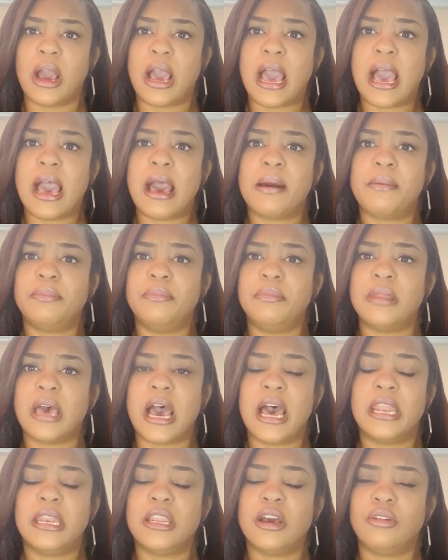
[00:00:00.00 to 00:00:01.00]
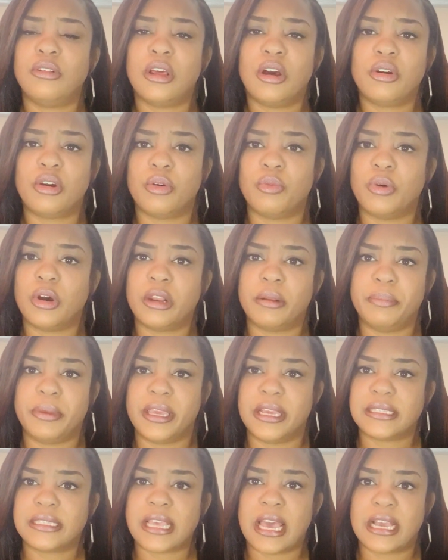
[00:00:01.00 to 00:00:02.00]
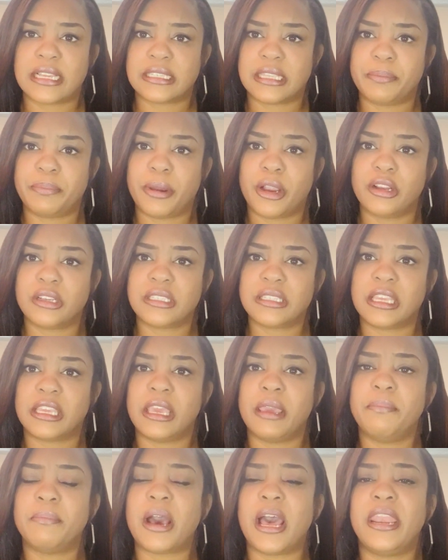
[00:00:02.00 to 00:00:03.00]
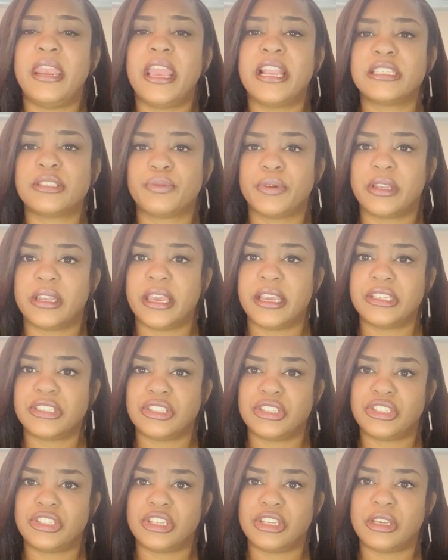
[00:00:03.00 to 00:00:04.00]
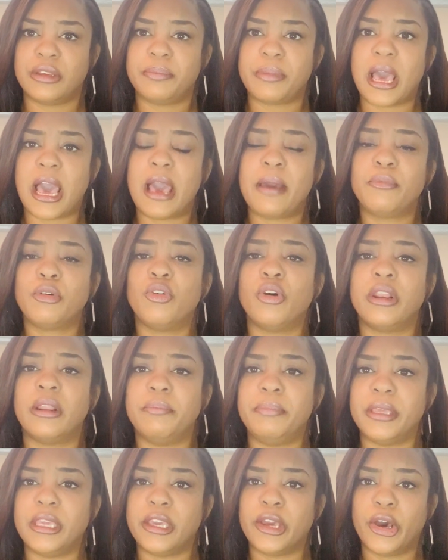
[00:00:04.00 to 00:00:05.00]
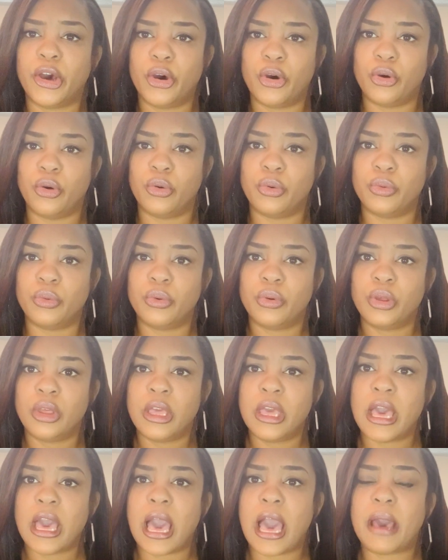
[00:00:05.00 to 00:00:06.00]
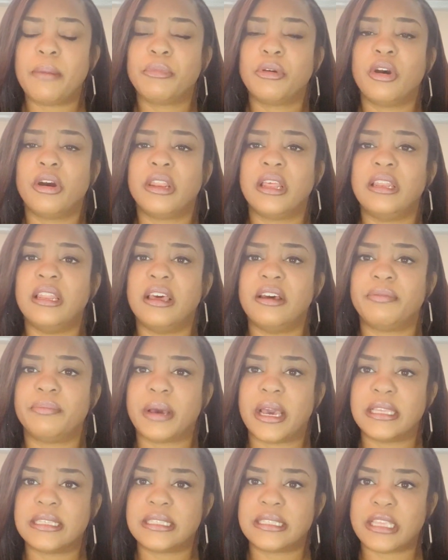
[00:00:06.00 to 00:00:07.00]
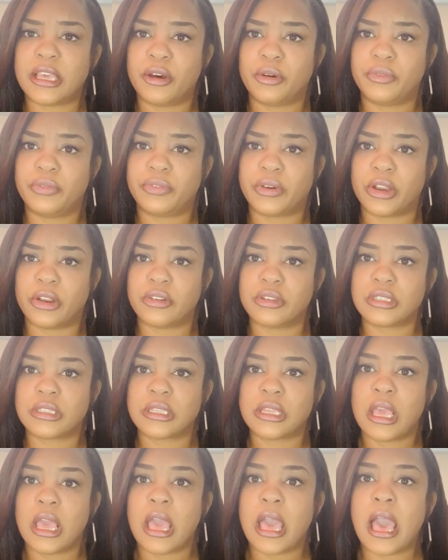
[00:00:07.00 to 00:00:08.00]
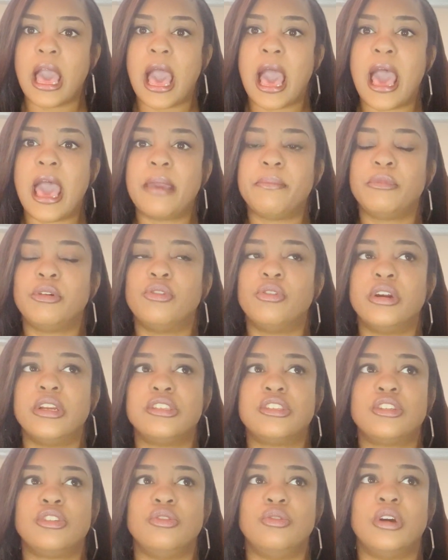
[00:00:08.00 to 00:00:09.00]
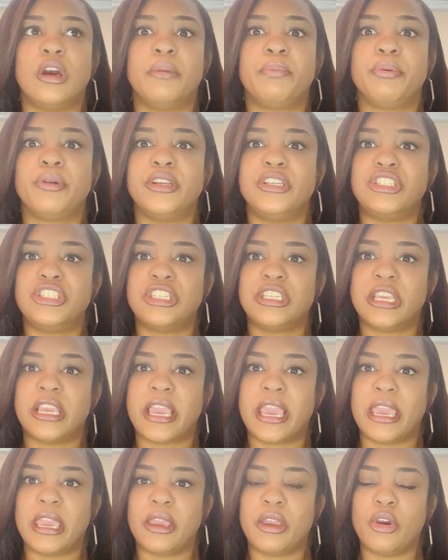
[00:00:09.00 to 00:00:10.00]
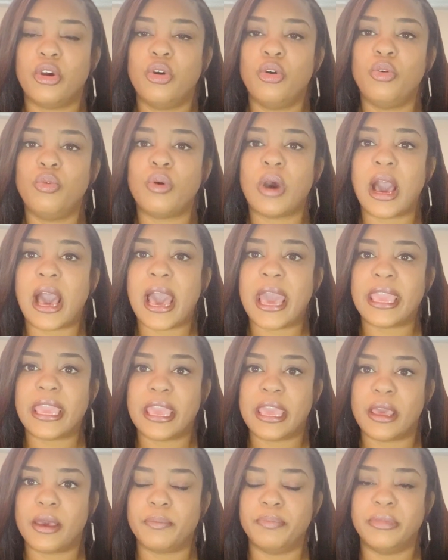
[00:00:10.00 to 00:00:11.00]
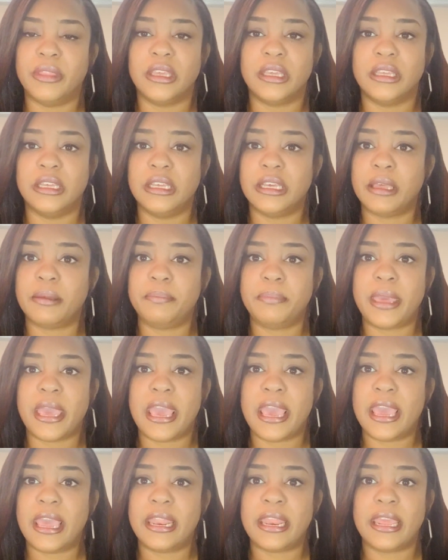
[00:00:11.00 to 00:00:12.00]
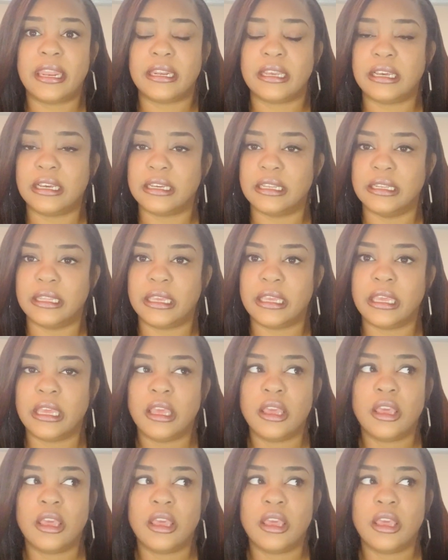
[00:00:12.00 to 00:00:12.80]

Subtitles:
I no longer want to be a toxic person. In my next relationship, I'm going to be whole. I'm going to love myself first. I'm going to appreciate who I am, the good, bad, and ugly.